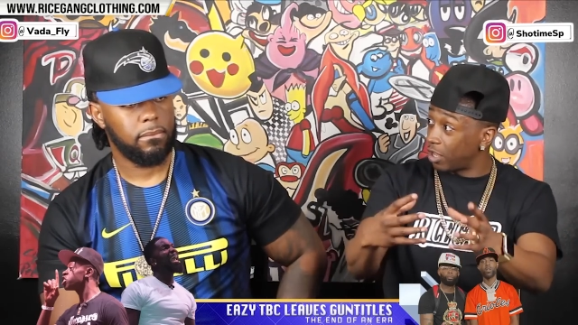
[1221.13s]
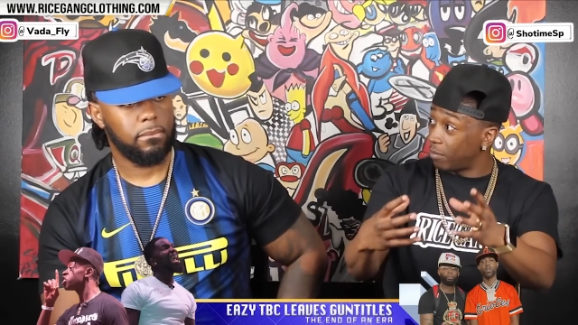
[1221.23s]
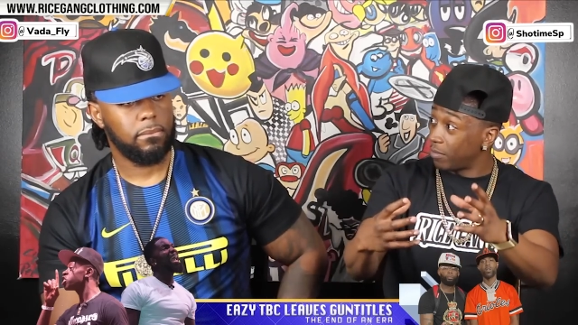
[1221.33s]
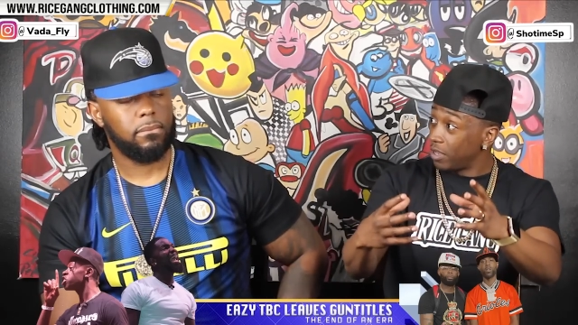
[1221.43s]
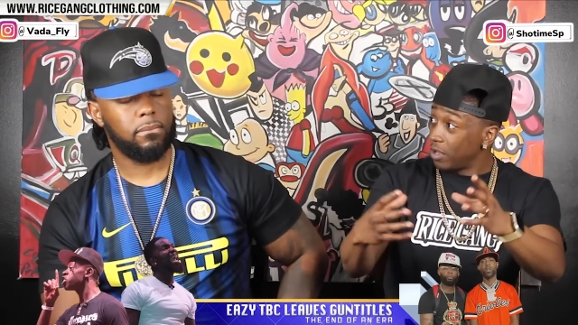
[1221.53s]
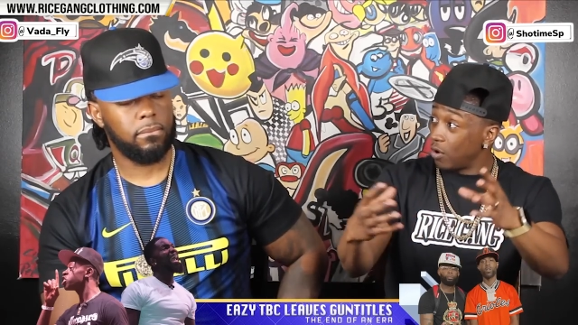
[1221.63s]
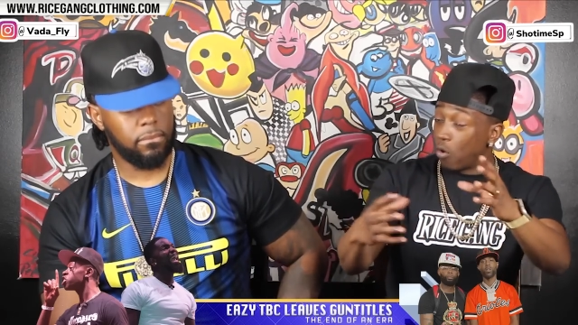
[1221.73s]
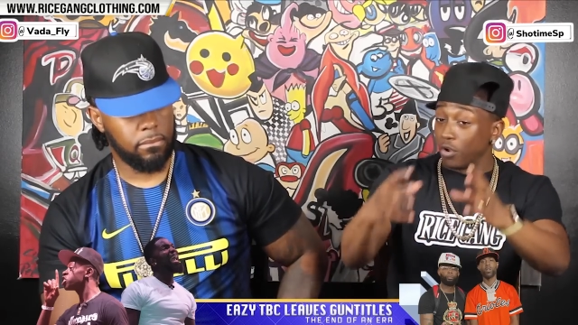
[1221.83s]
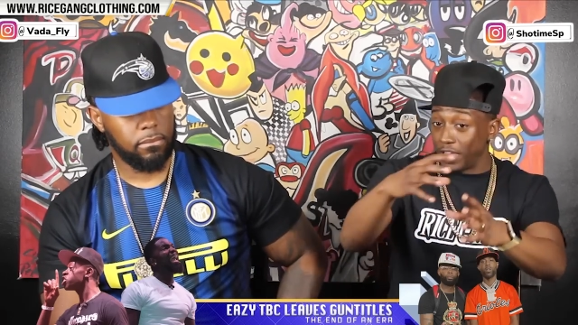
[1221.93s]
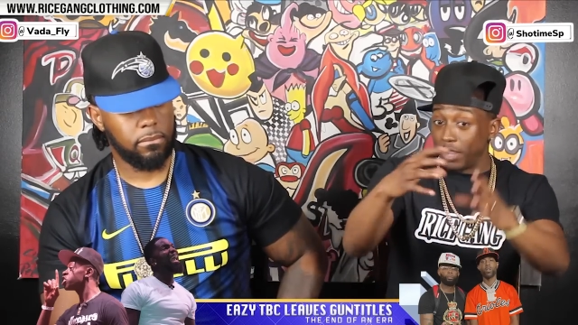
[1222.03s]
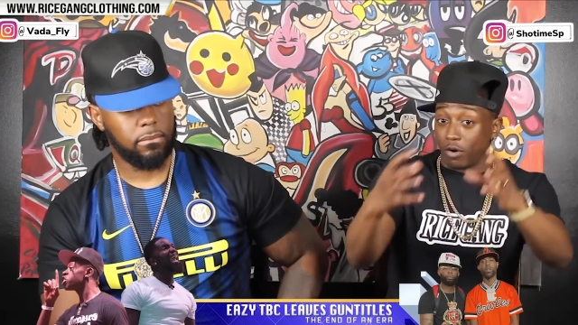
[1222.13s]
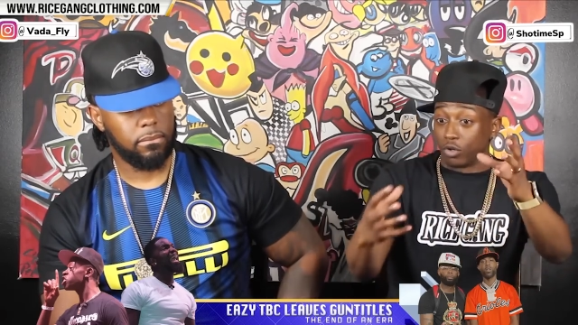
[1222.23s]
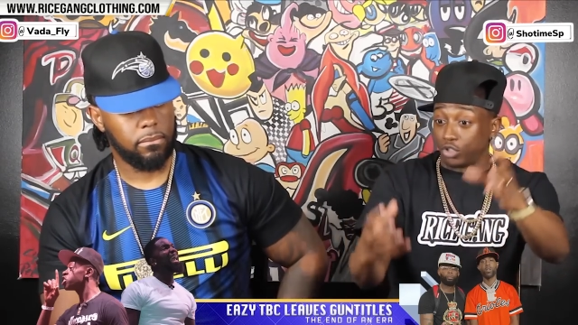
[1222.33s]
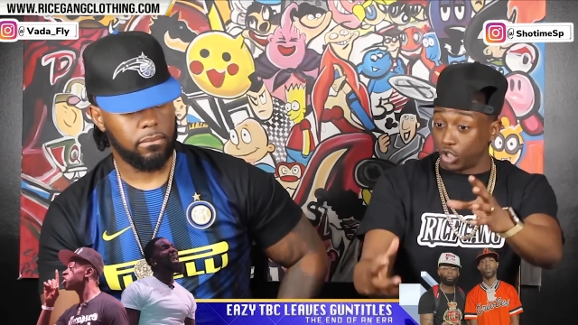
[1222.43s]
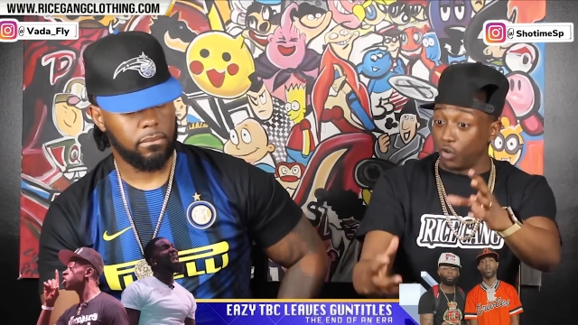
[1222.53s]
Speaker 1: up, mm-hmm. or they
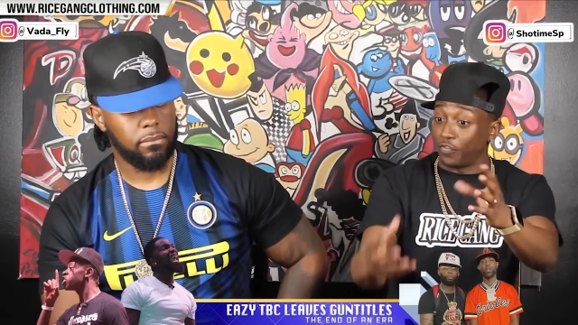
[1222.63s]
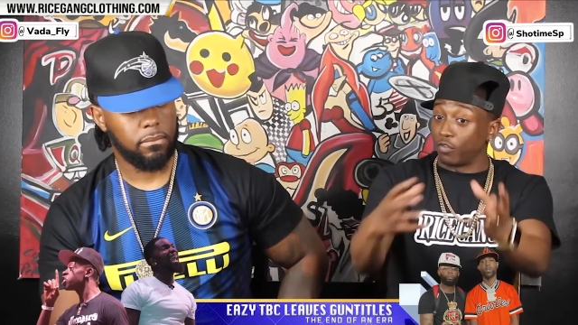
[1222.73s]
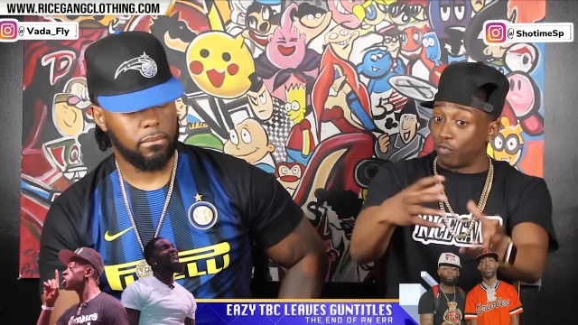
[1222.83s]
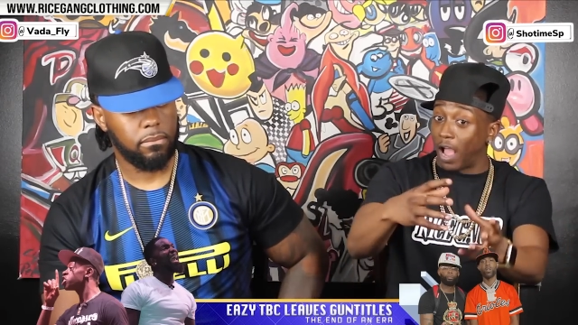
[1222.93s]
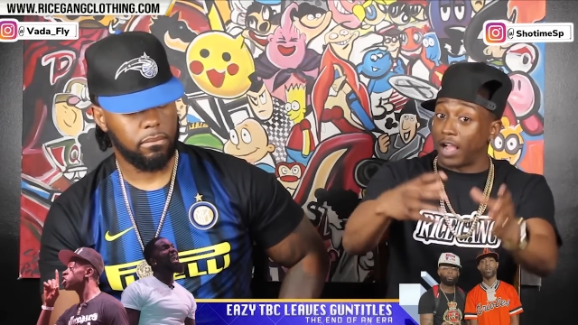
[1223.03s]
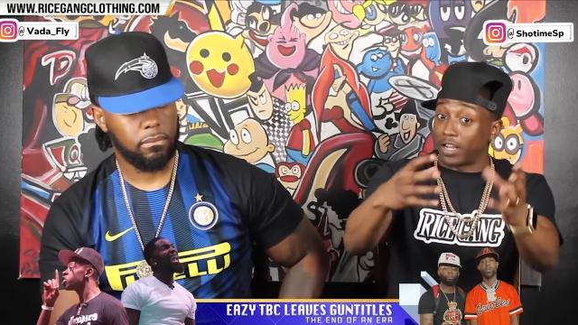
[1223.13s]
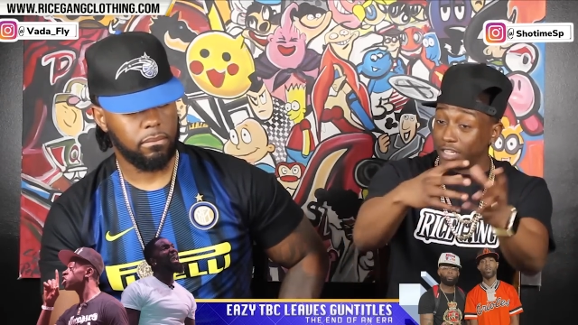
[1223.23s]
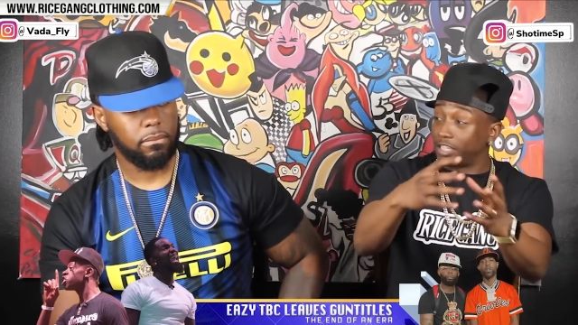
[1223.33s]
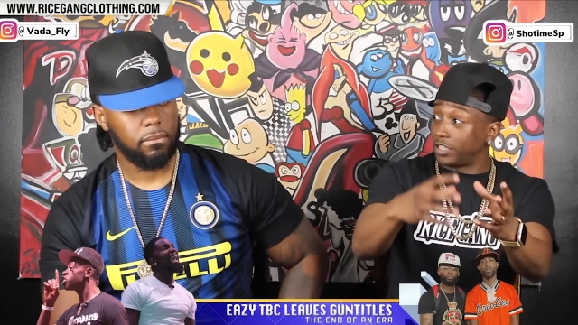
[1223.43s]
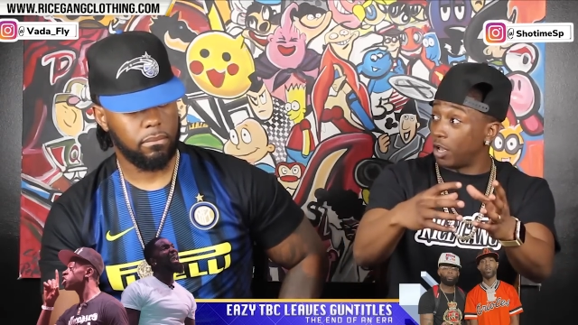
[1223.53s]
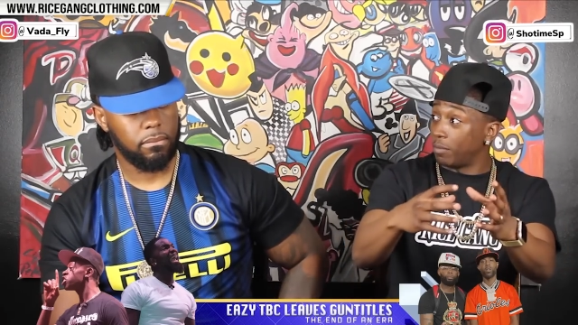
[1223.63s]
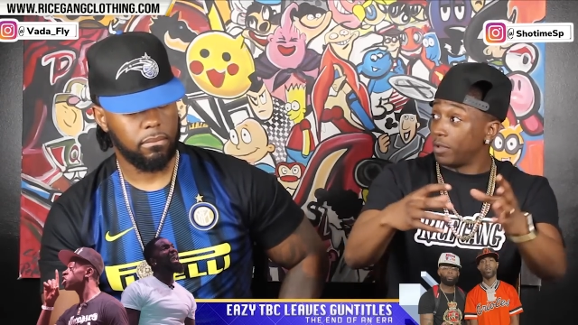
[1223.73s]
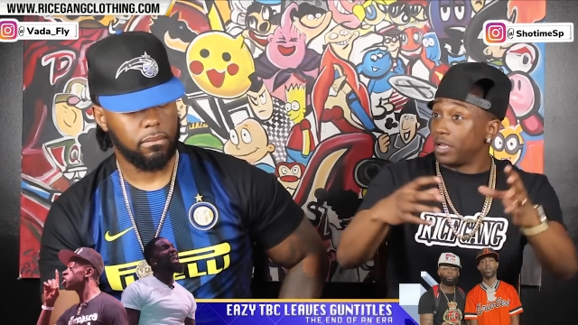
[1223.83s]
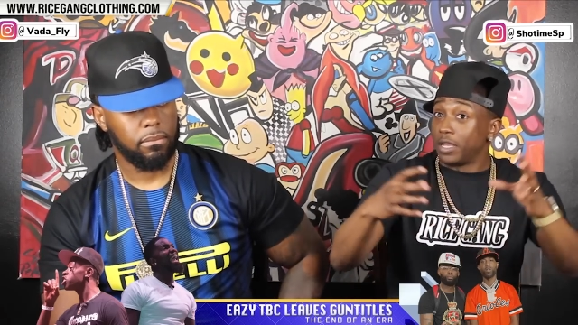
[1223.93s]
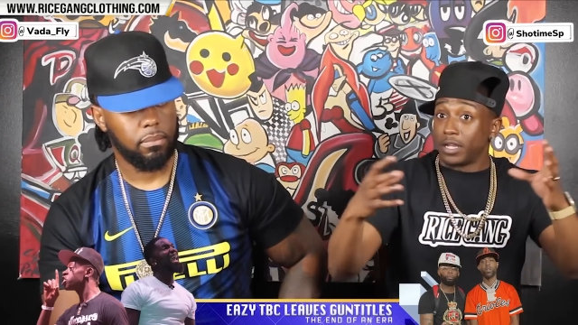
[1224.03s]
or Surf and Roc clicked up